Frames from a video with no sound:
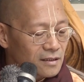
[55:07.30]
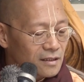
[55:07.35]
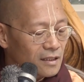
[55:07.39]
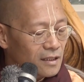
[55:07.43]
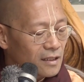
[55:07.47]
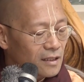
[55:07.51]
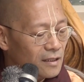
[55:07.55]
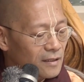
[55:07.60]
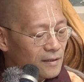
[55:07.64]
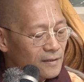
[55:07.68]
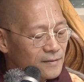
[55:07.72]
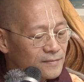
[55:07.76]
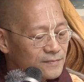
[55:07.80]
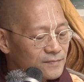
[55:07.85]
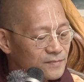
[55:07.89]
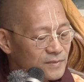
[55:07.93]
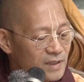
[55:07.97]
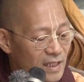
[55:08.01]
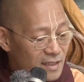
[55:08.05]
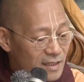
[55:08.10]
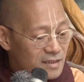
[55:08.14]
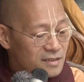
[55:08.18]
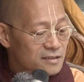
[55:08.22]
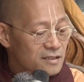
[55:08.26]

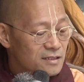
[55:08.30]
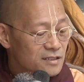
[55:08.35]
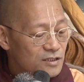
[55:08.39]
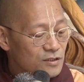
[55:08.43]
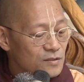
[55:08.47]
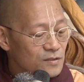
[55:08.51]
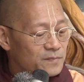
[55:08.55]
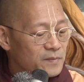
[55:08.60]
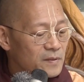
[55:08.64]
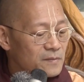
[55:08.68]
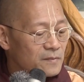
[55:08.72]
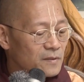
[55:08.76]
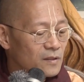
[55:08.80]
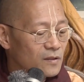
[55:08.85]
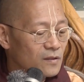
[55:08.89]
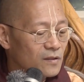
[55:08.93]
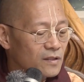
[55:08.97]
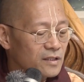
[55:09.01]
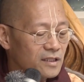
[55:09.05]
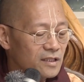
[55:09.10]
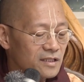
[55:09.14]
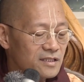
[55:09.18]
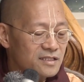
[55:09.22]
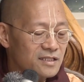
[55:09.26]
That the Supreme
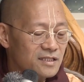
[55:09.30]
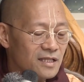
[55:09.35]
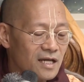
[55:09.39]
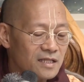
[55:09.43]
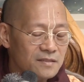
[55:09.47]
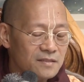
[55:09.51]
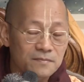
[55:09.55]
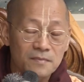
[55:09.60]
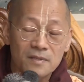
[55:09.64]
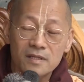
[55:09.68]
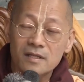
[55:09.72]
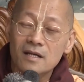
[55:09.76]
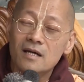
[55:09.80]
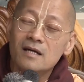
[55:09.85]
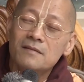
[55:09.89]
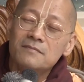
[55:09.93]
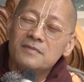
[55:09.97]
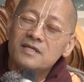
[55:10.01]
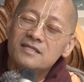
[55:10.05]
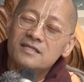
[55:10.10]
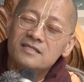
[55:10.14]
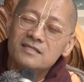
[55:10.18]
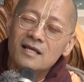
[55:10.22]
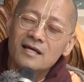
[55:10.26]
Lord is
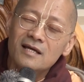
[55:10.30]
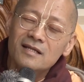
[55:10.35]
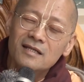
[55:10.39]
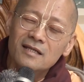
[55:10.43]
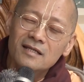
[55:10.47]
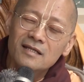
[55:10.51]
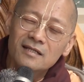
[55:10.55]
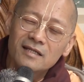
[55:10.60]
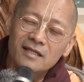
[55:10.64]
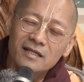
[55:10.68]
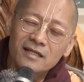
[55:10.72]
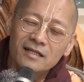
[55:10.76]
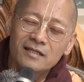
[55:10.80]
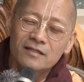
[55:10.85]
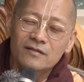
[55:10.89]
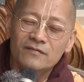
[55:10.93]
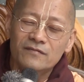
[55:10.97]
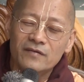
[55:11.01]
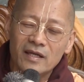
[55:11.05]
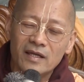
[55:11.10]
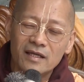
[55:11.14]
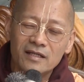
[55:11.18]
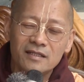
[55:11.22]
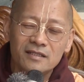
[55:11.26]
Atmaram. He's not in need
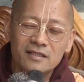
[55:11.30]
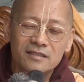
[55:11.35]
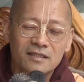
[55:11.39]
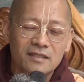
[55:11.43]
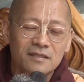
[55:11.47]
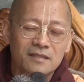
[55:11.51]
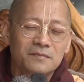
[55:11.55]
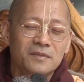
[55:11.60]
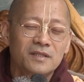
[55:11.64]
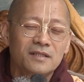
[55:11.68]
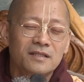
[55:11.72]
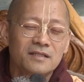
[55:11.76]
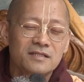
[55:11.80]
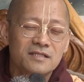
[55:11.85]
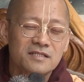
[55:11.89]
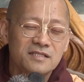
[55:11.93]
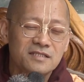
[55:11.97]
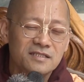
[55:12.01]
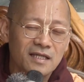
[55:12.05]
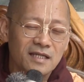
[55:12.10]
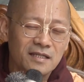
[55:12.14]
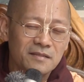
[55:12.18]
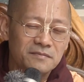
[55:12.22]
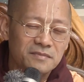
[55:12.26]
of anything, but at the
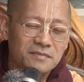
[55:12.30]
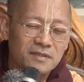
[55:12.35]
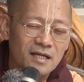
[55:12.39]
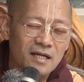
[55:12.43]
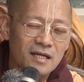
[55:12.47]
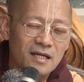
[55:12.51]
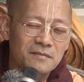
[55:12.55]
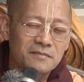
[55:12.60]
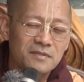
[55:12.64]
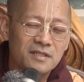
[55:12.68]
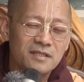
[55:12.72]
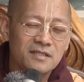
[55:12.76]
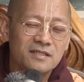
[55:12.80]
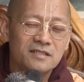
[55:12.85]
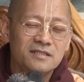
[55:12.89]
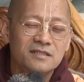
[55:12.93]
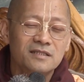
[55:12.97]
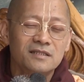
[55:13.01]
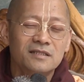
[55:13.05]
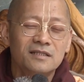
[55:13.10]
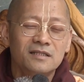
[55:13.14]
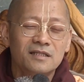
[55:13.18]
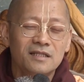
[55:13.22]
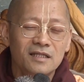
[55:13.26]
same time, he
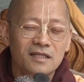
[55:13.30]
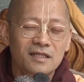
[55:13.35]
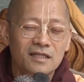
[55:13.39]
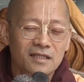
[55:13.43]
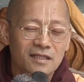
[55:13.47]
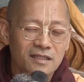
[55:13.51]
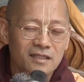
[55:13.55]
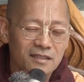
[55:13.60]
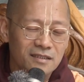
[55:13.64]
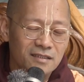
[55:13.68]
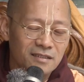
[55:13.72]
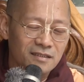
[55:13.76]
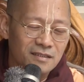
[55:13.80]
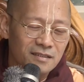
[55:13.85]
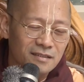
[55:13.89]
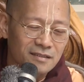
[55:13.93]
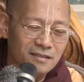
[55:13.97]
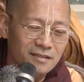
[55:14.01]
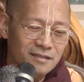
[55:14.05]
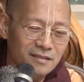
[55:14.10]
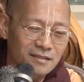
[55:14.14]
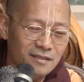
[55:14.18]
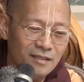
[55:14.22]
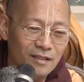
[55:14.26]
is in need
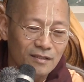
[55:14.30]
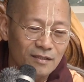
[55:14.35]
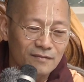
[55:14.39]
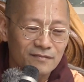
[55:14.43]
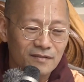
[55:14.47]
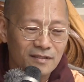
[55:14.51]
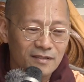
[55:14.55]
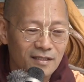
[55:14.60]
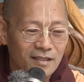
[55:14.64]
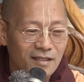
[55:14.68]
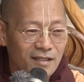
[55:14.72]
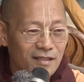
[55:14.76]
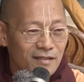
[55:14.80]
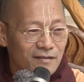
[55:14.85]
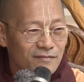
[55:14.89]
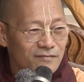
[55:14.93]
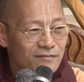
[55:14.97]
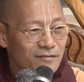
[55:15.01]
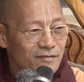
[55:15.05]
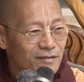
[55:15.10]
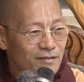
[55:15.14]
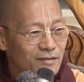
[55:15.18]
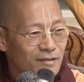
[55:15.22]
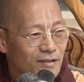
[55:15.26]
of
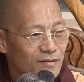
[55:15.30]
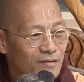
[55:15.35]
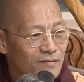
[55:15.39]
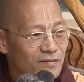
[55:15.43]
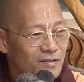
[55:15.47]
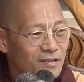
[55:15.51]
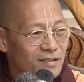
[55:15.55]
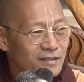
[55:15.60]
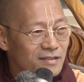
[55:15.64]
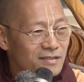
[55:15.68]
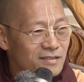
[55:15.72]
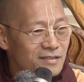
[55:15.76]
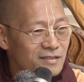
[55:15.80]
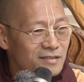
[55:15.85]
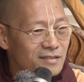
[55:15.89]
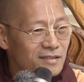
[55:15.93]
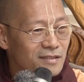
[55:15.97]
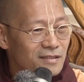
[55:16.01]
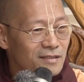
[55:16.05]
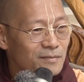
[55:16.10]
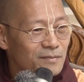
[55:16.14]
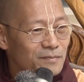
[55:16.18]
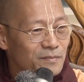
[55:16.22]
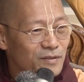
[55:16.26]
love of his
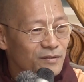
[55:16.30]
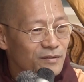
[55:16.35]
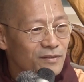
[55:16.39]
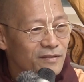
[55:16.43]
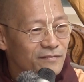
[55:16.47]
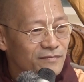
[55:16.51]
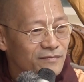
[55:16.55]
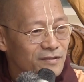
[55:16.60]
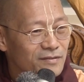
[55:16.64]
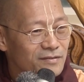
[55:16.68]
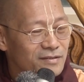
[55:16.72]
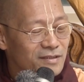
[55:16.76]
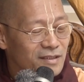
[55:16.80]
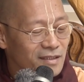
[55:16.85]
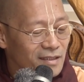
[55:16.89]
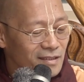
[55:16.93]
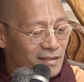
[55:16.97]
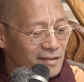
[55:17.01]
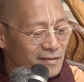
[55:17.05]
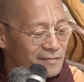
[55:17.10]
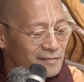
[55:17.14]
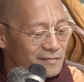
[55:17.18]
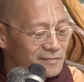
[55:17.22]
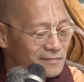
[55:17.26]
pure
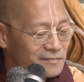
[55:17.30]
devotee.